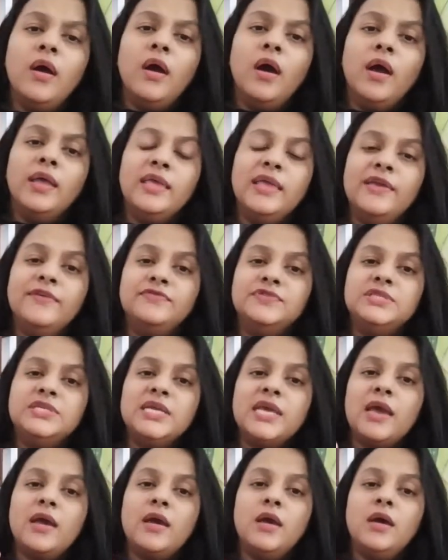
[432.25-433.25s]
if
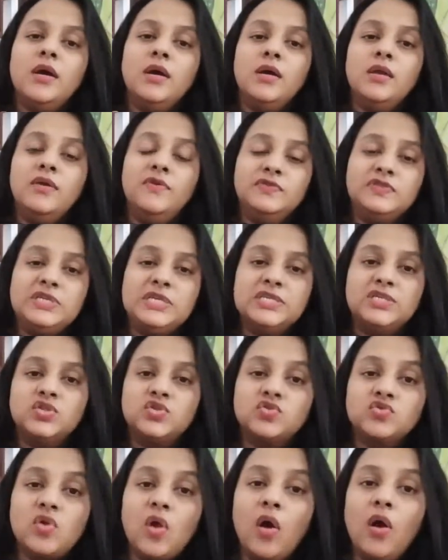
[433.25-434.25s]
she if she is
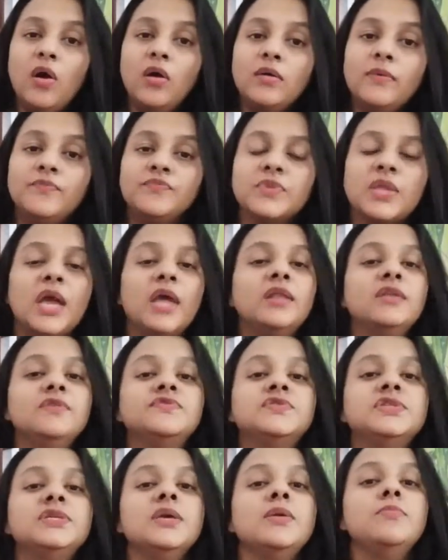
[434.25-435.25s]
strong and if
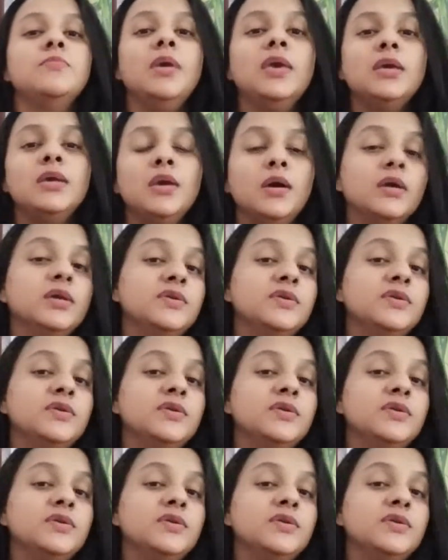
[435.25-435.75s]
she make uh,